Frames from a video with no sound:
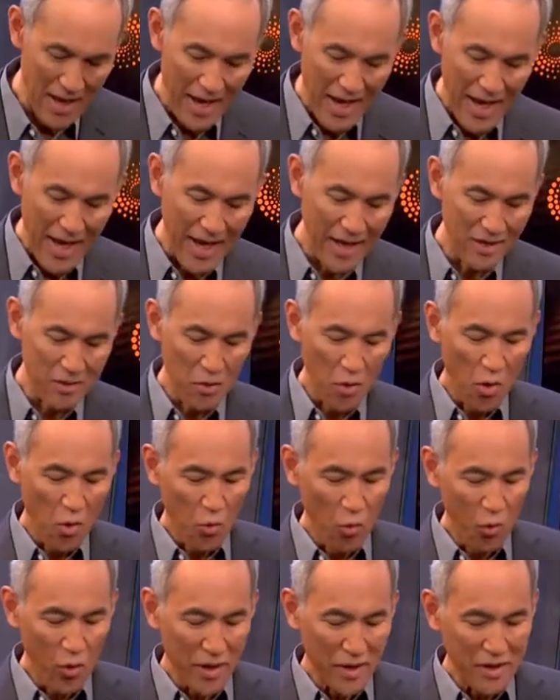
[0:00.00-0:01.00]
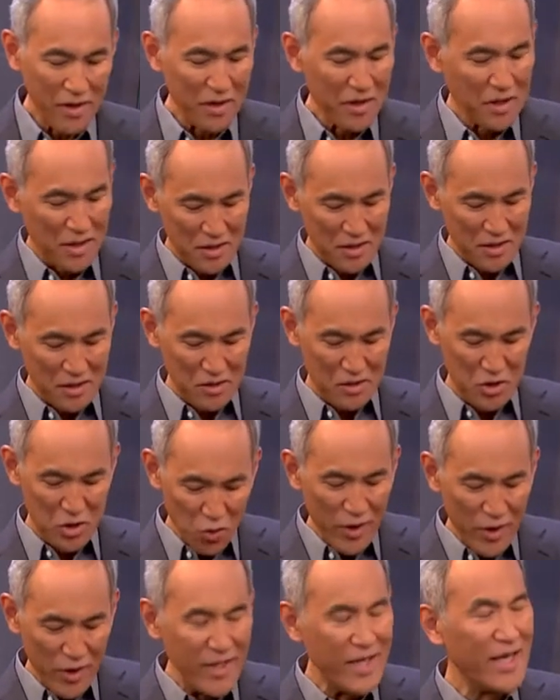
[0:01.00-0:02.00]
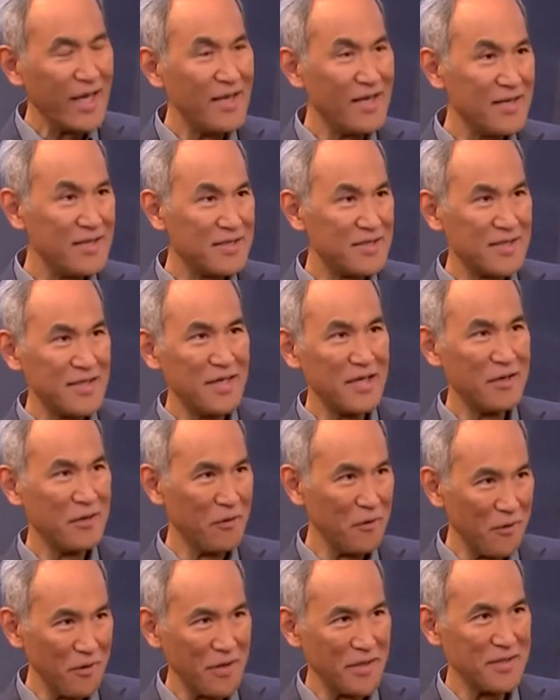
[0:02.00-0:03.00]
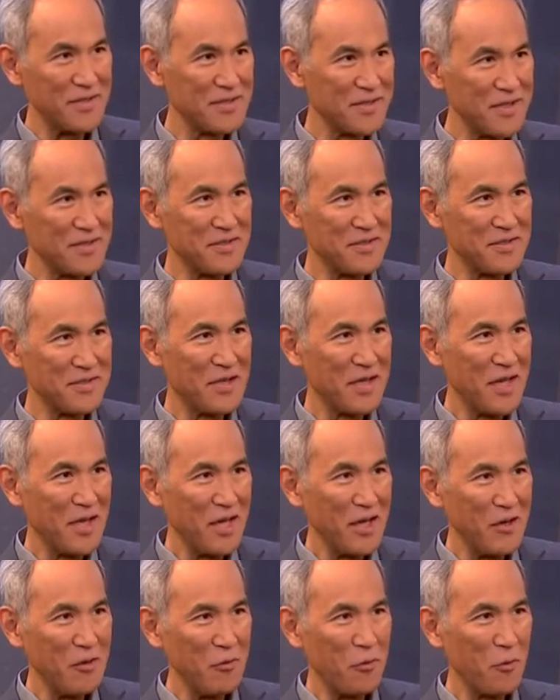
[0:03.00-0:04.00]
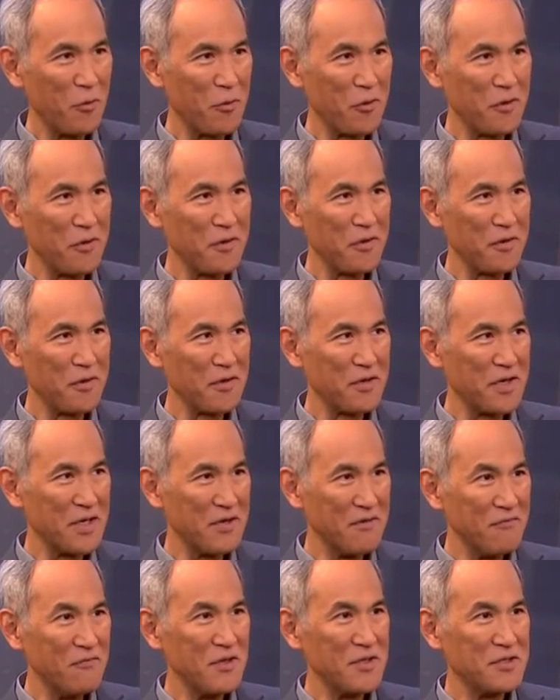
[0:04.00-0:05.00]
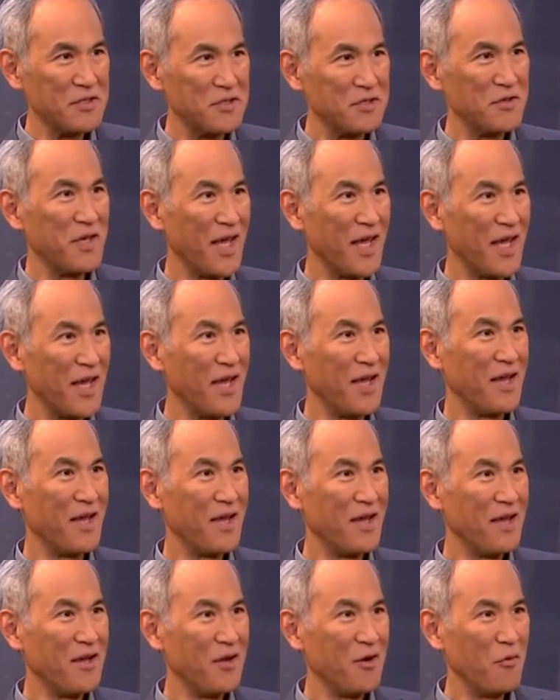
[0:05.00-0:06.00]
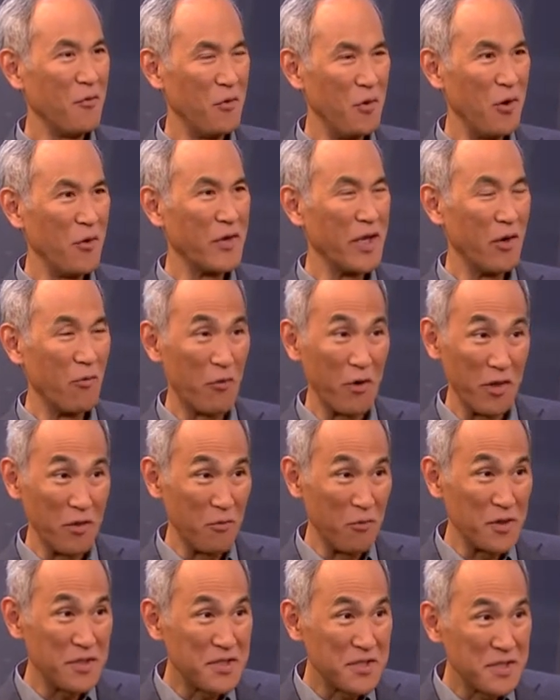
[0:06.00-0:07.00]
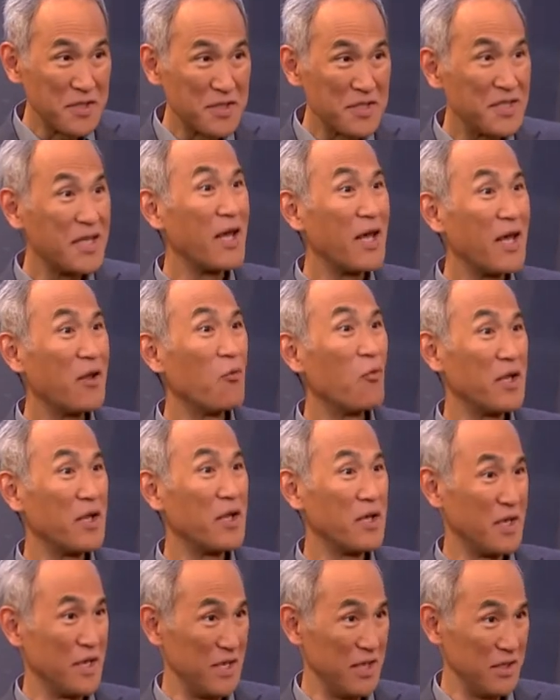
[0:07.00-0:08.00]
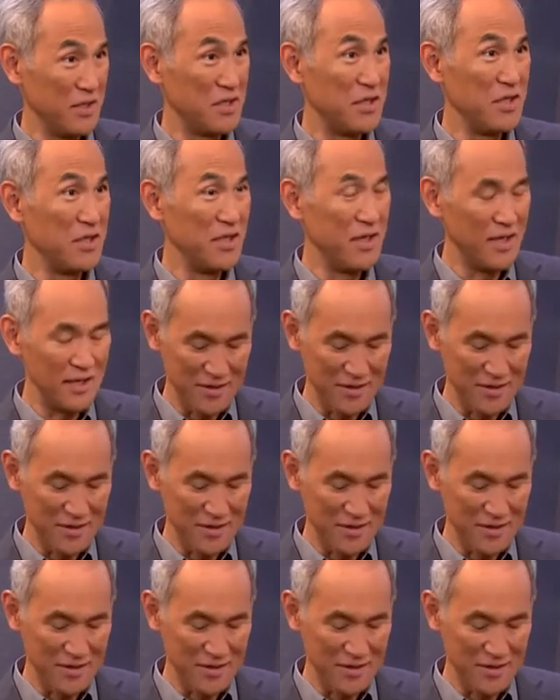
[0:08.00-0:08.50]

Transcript: And what do we need to see in earnings season in order to convince you, hey, we're okay? What are the risks you see, and what do you need to